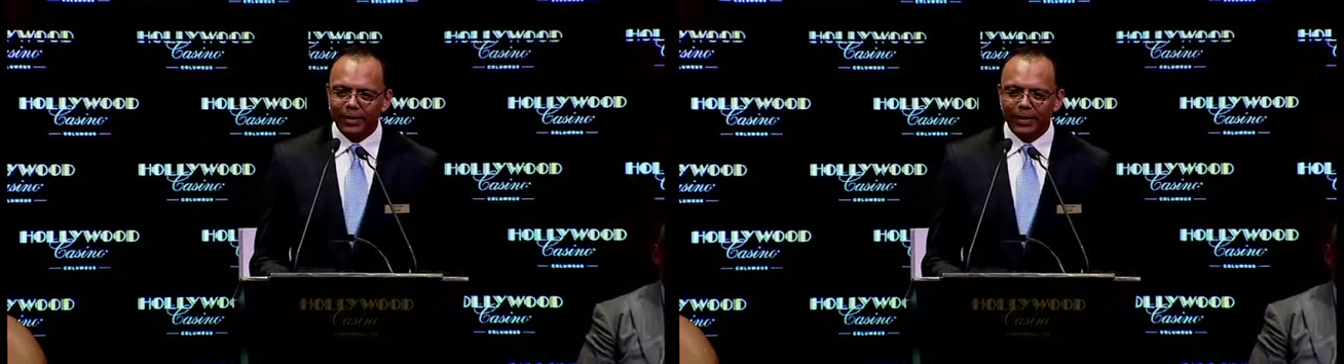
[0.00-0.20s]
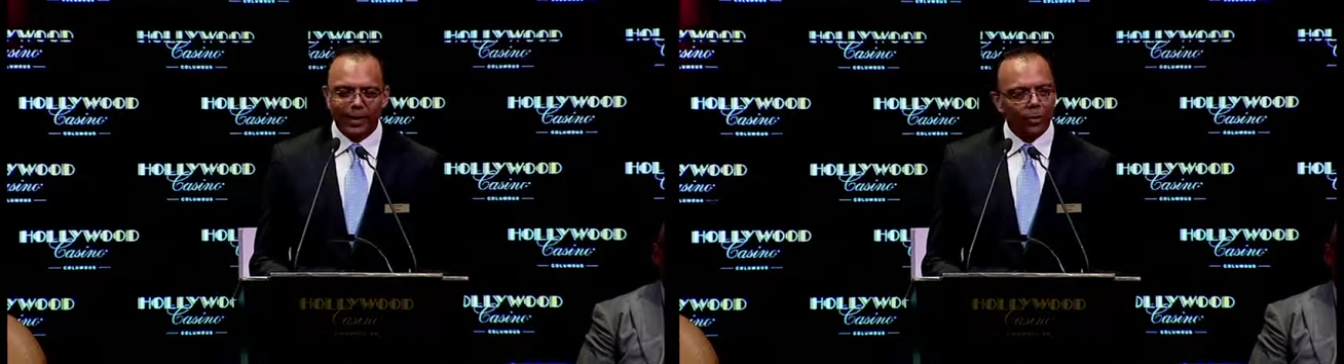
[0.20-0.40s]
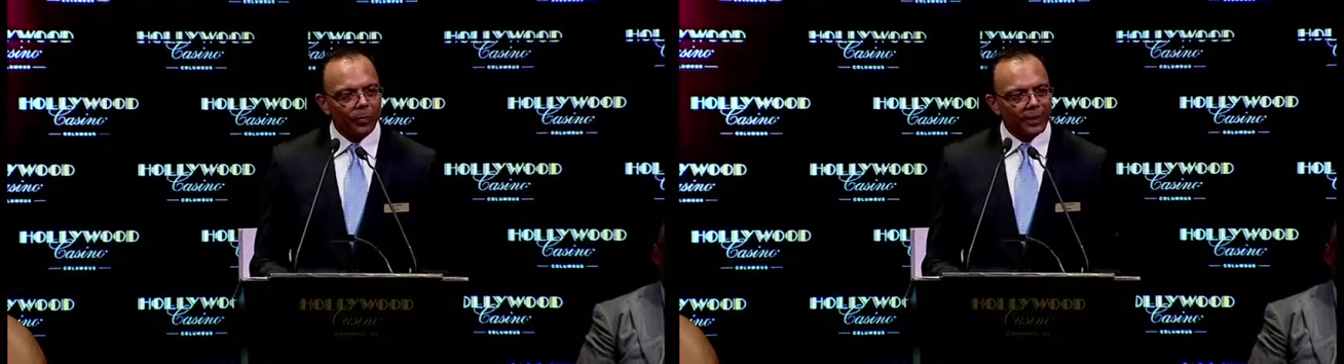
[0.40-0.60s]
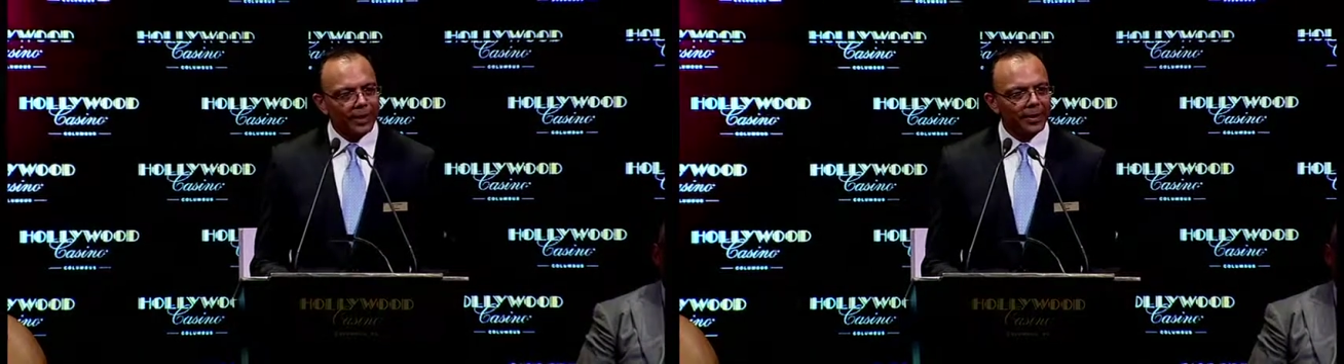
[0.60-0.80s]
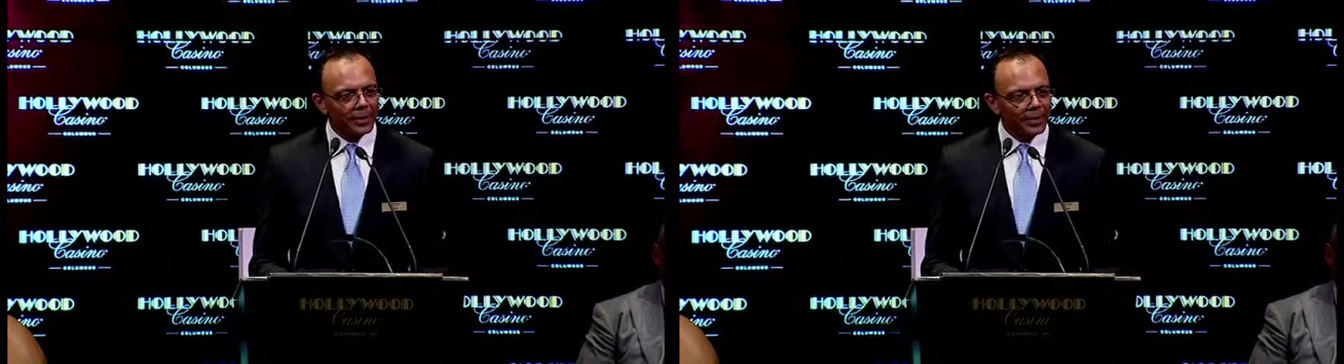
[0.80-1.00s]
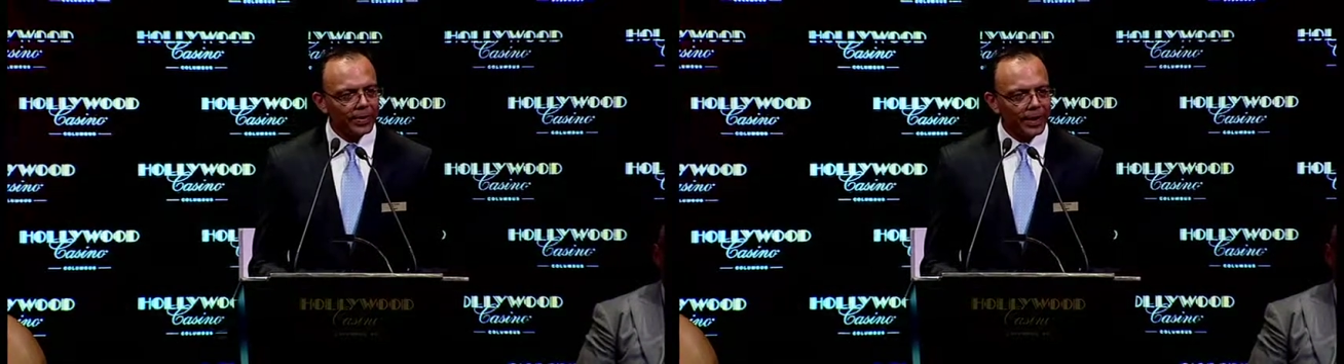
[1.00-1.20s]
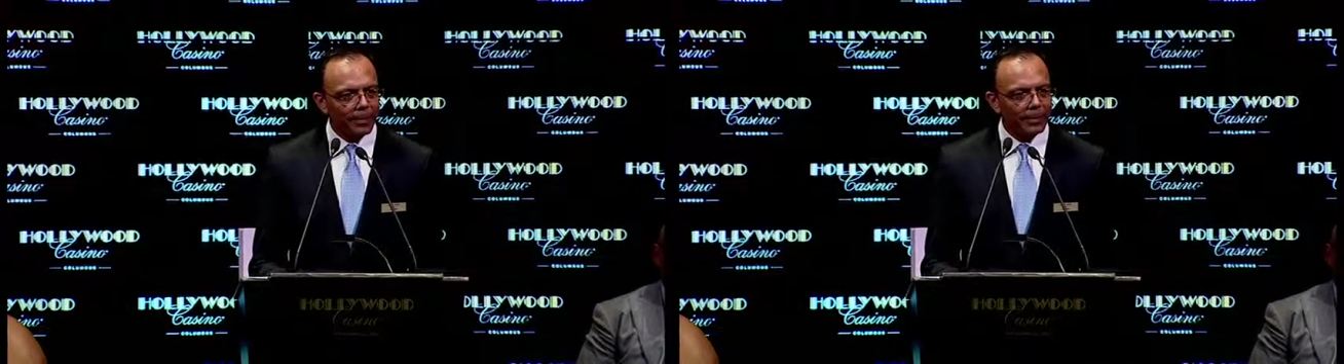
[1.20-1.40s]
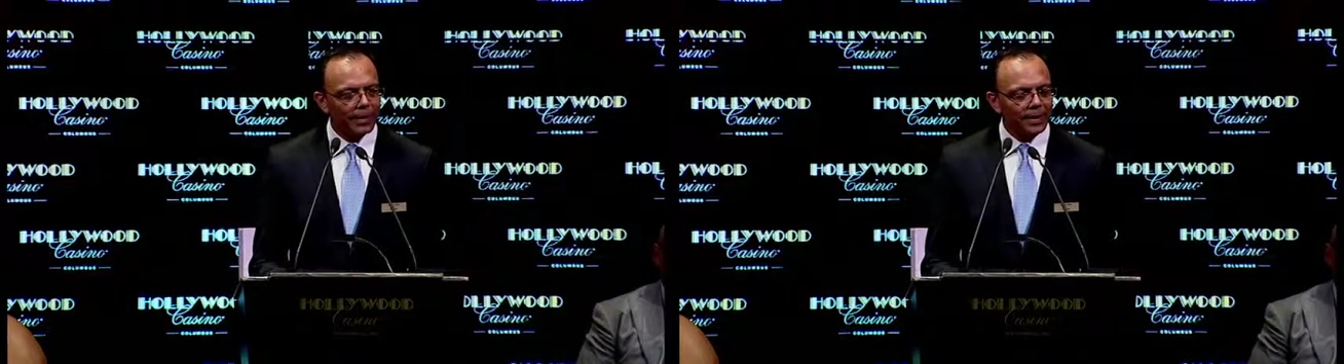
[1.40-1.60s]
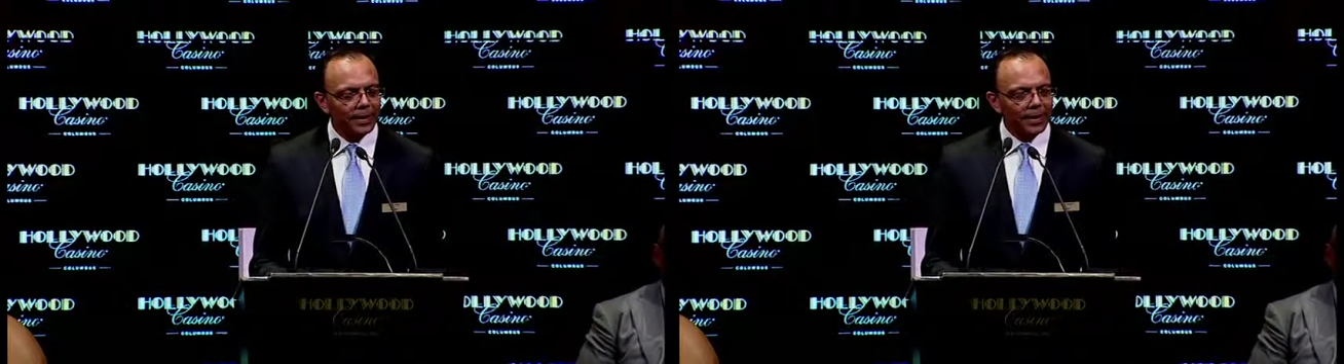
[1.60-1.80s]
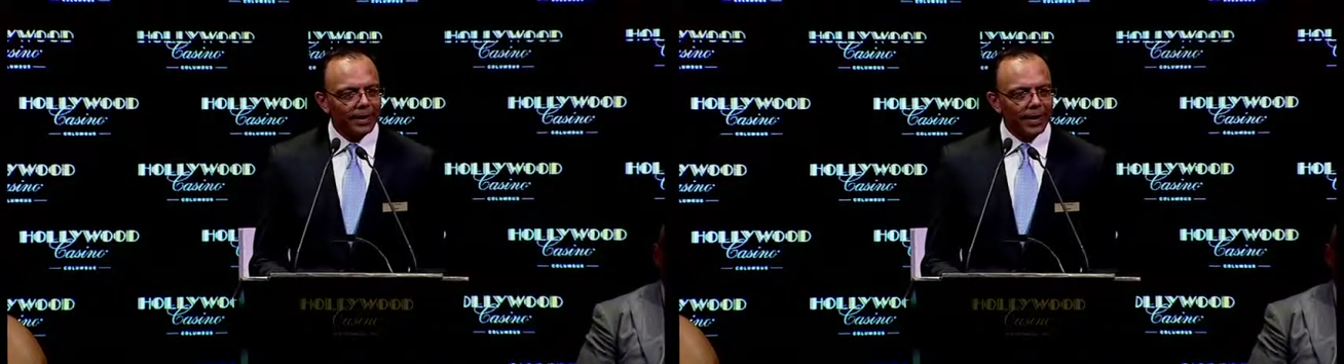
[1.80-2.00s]
They open their kitchen up,
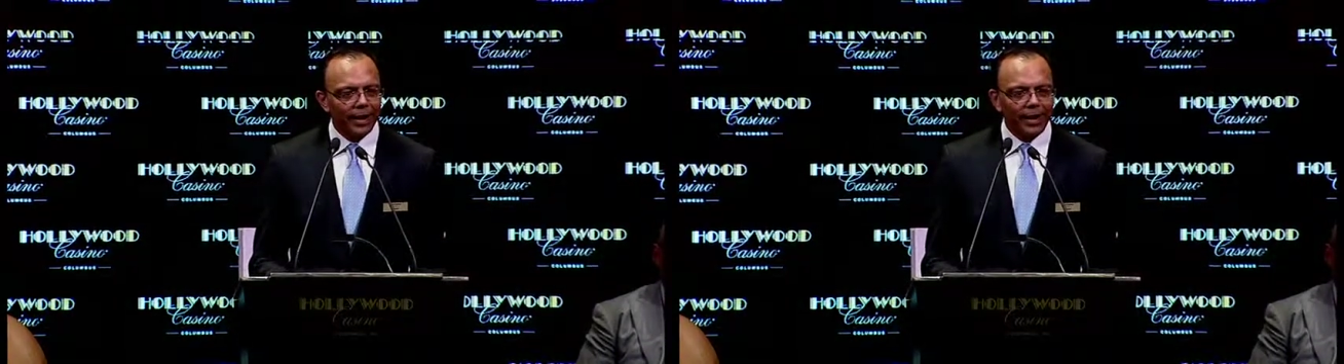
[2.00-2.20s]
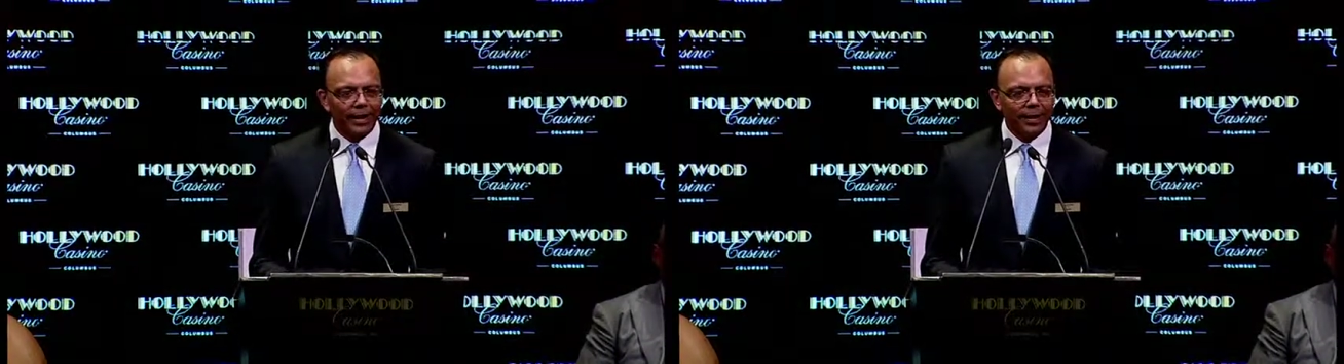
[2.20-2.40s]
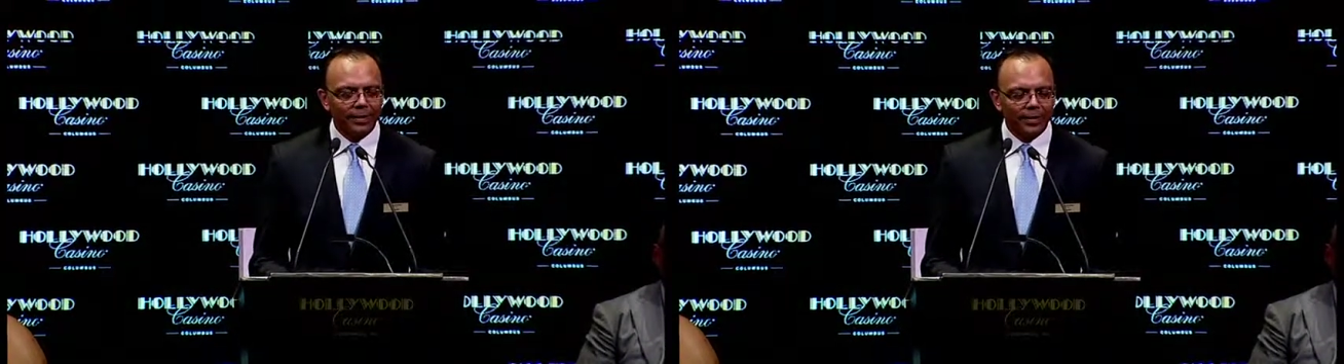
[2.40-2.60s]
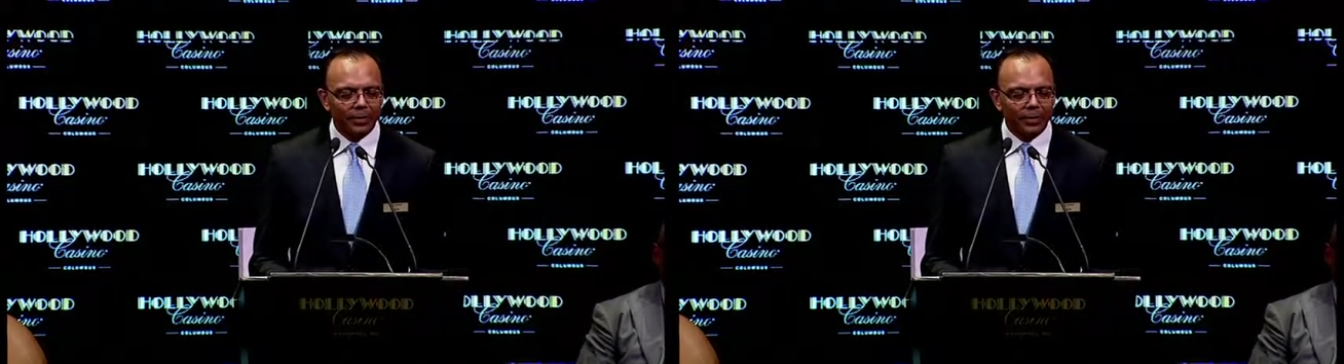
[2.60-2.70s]
and